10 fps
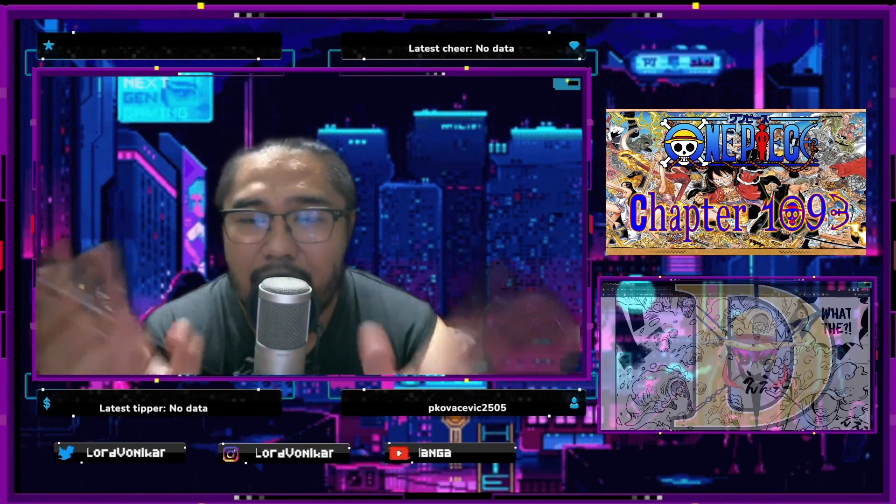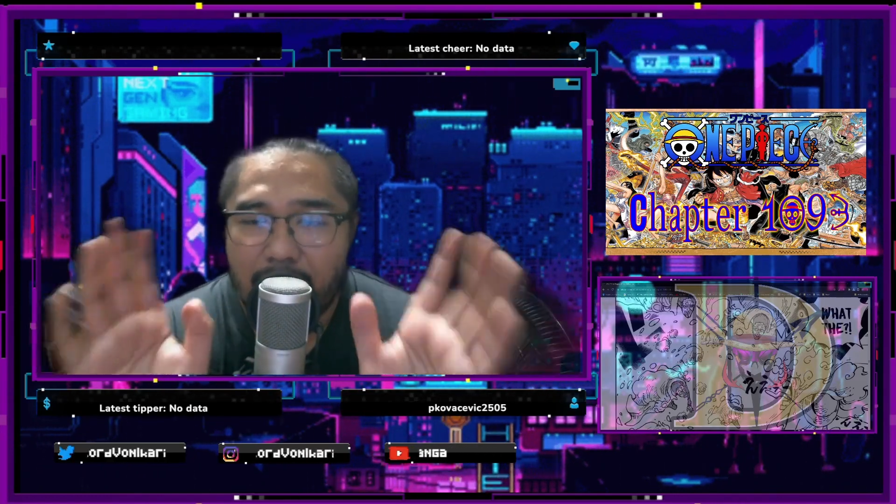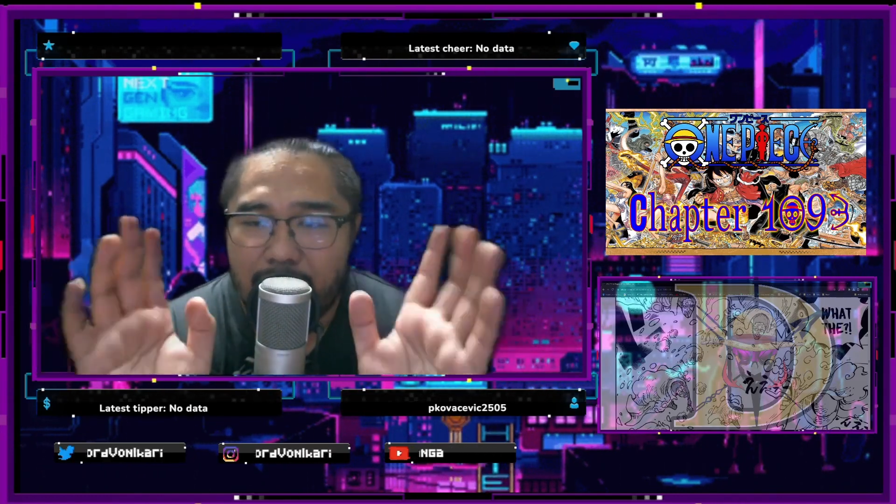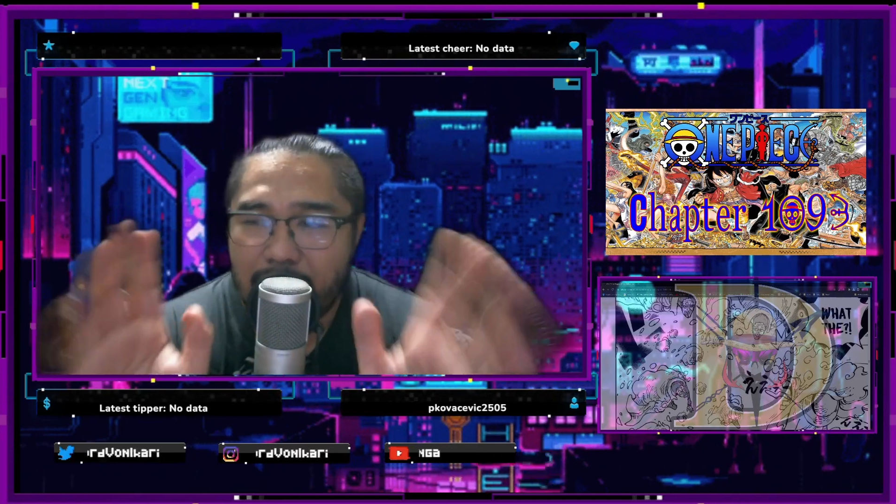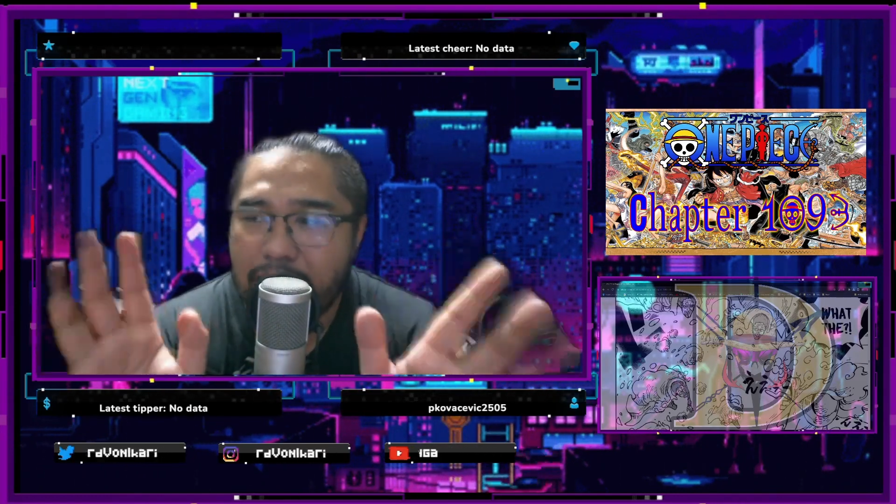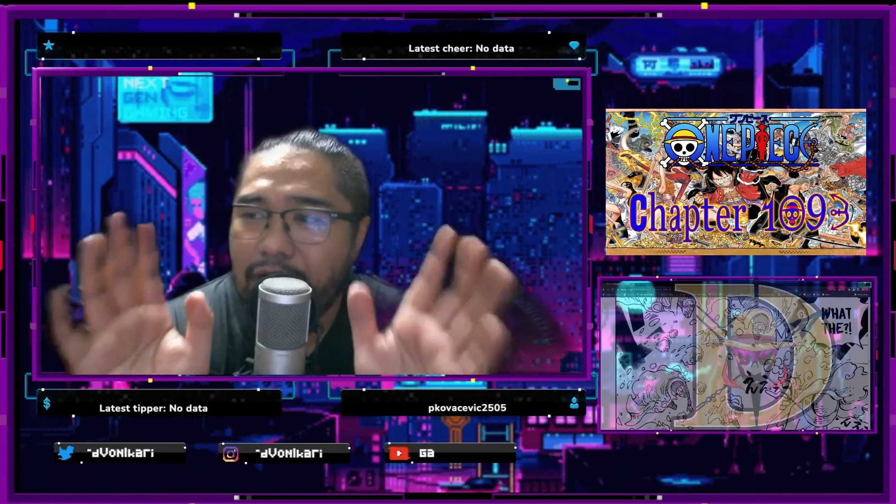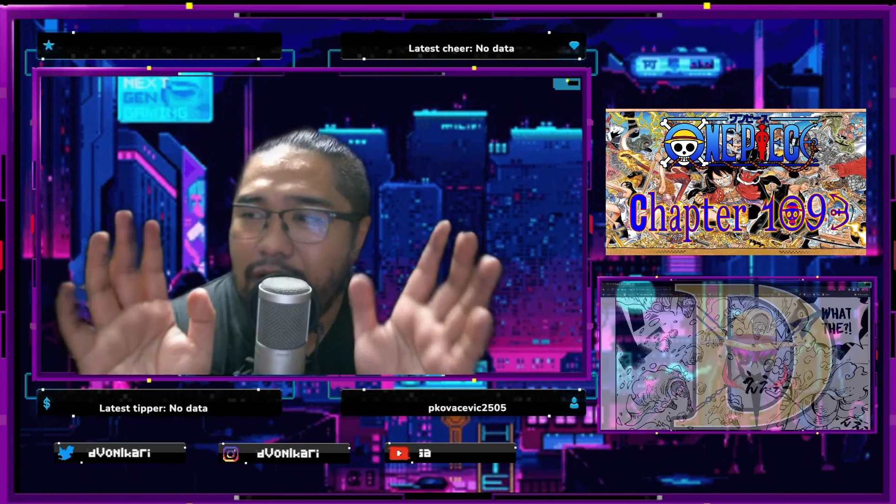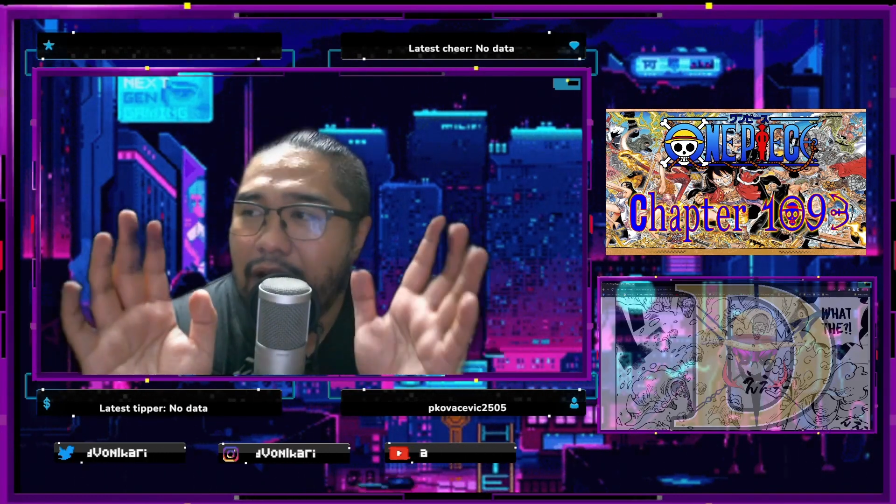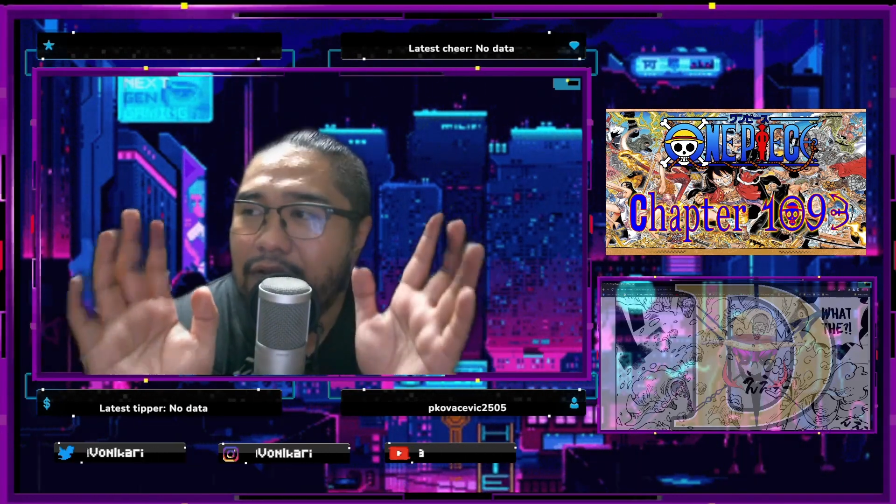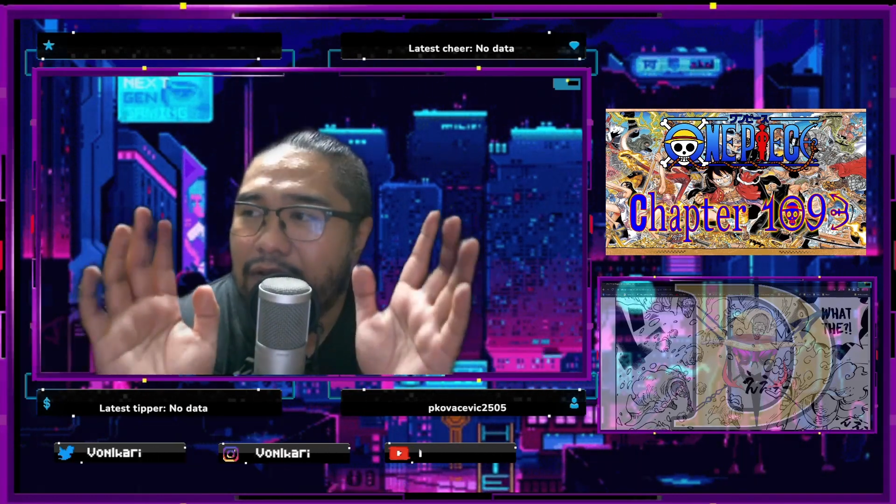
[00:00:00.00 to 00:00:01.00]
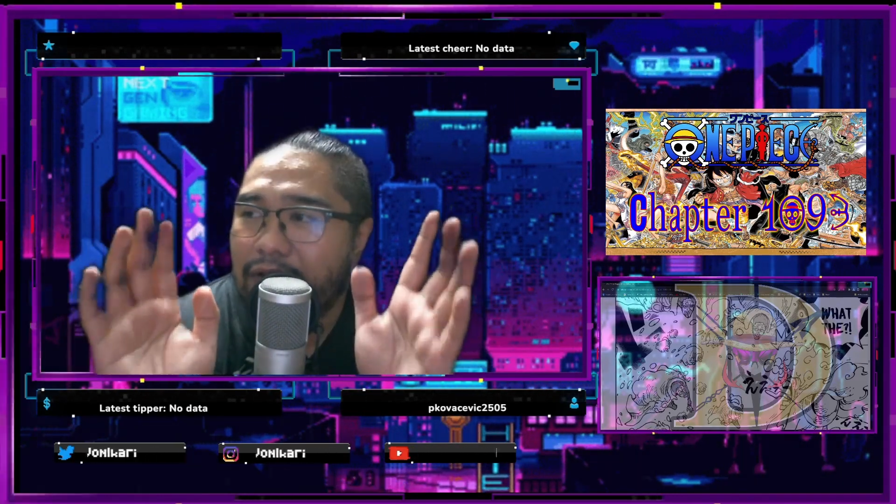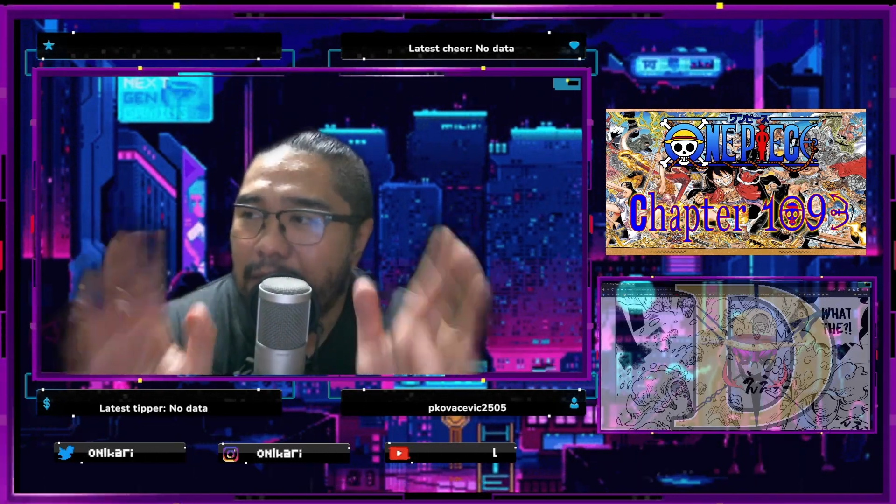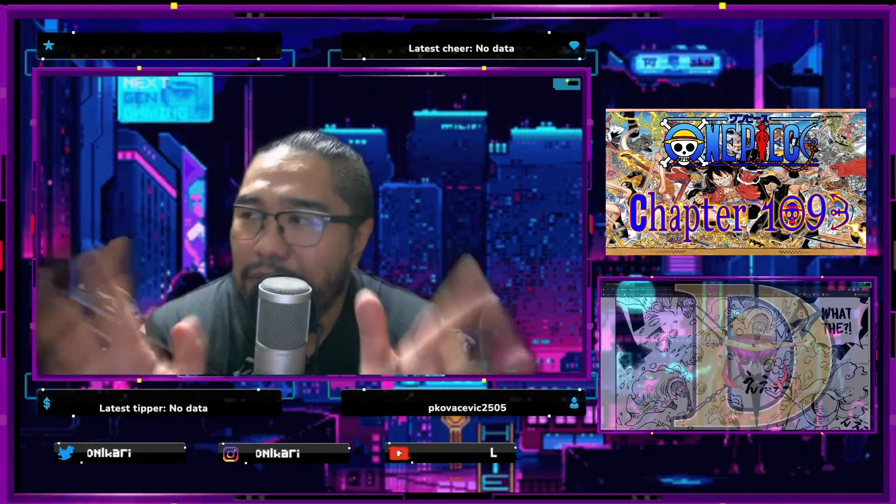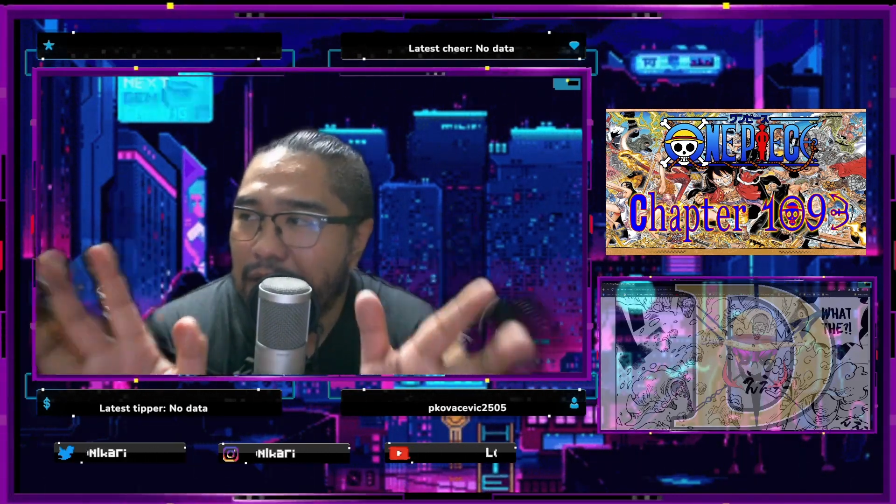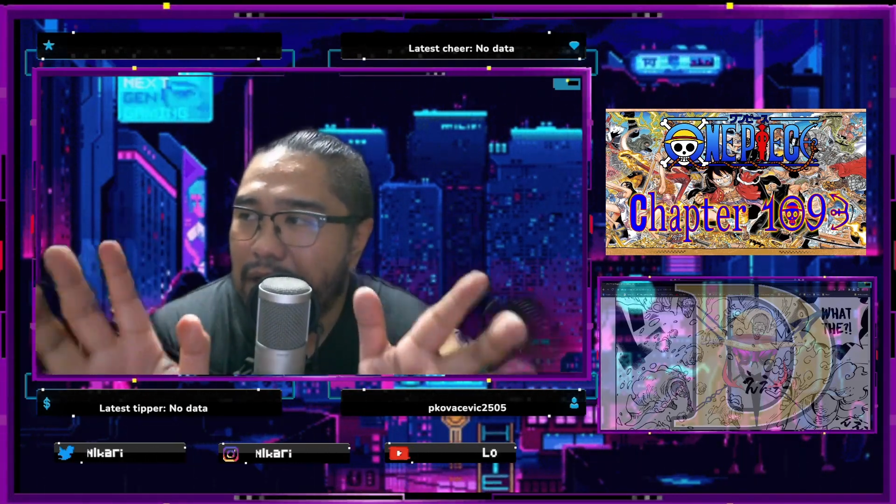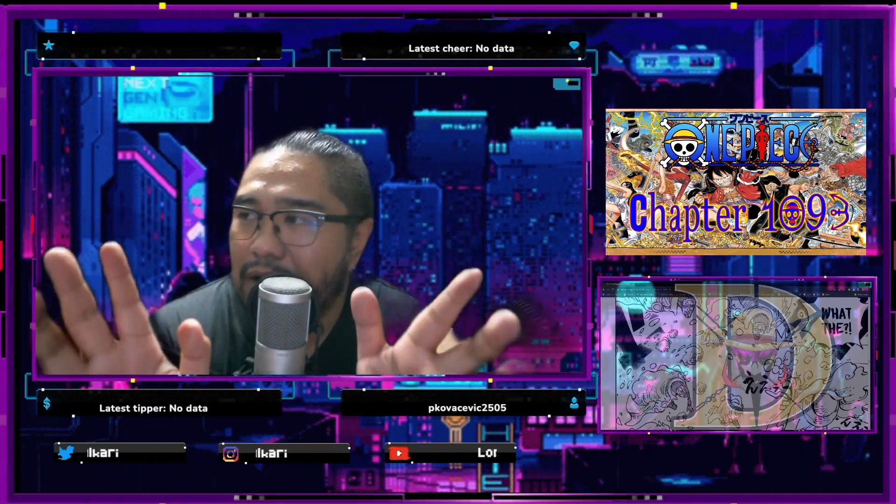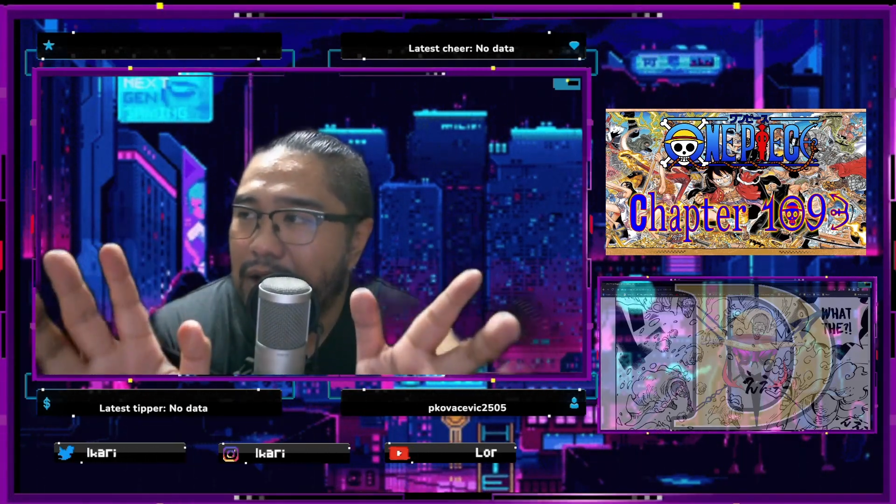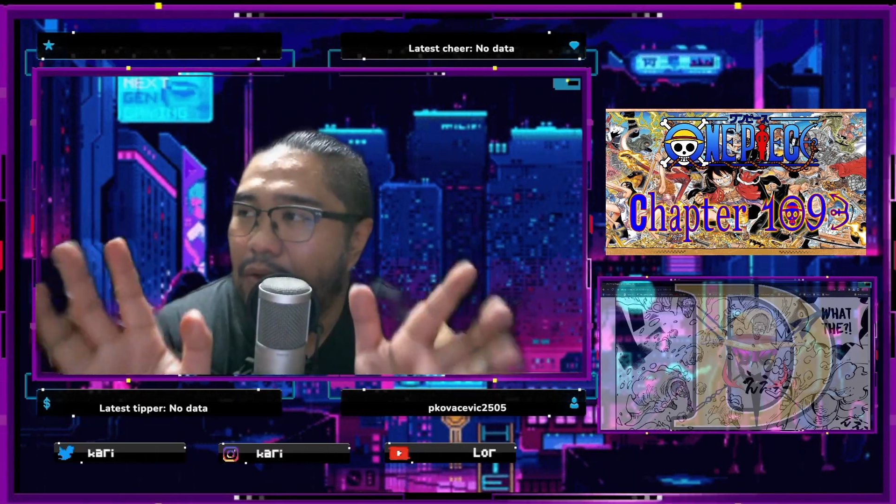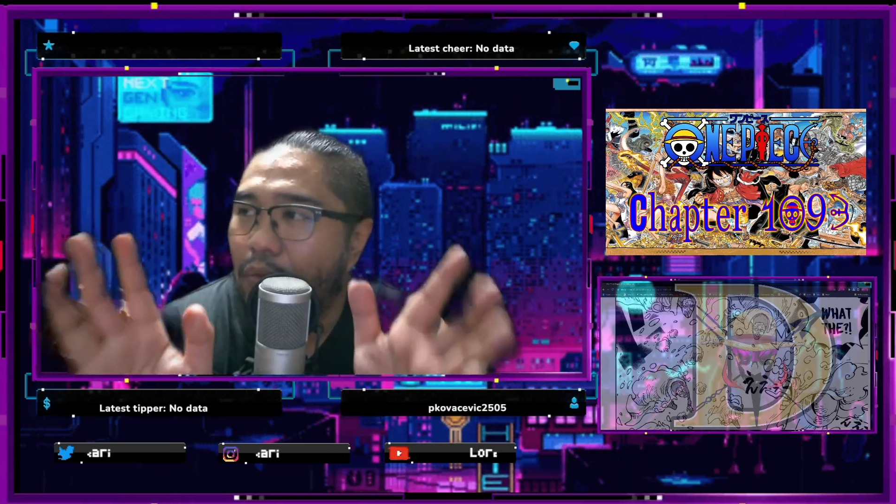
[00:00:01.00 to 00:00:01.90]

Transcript: This is not something that